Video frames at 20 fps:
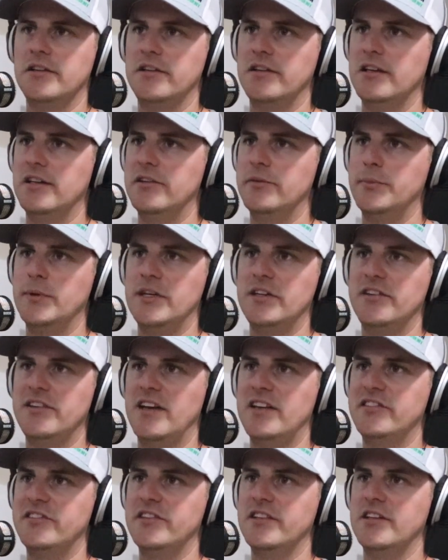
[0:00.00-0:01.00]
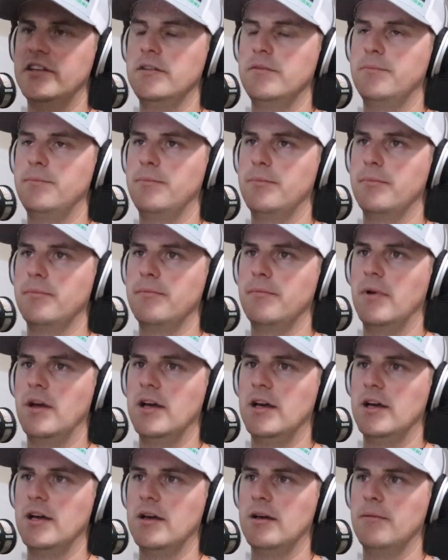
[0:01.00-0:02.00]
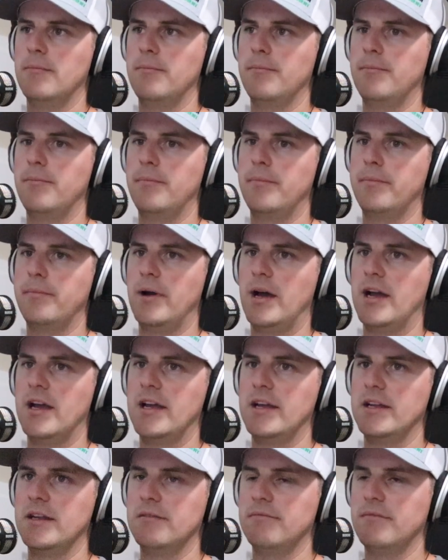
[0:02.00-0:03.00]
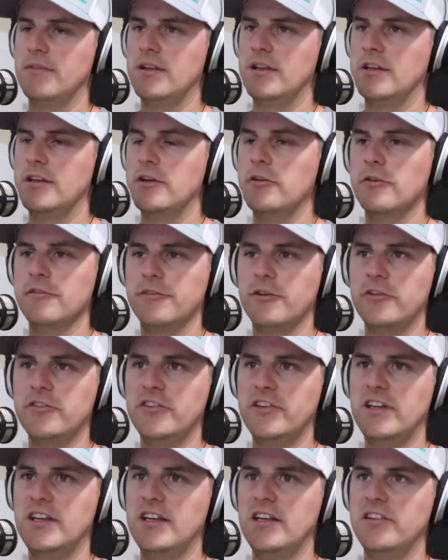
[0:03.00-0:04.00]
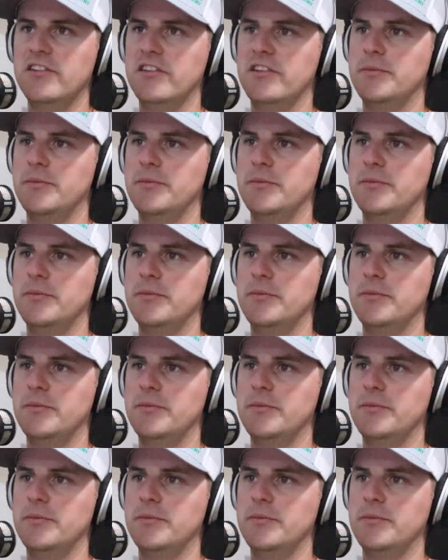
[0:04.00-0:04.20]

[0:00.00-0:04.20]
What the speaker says: It's been tested by universities.